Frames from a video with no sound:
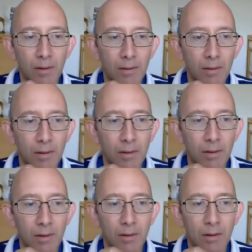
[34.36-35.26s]

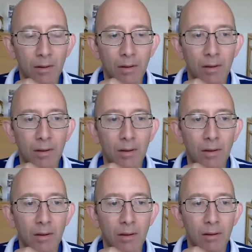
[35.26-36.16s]

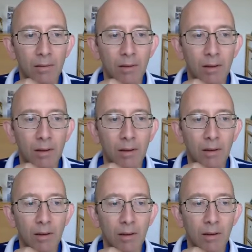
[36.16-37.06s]

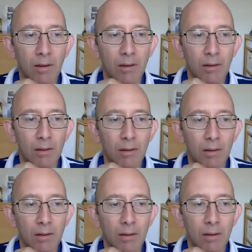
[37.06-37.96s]
(no one is talking)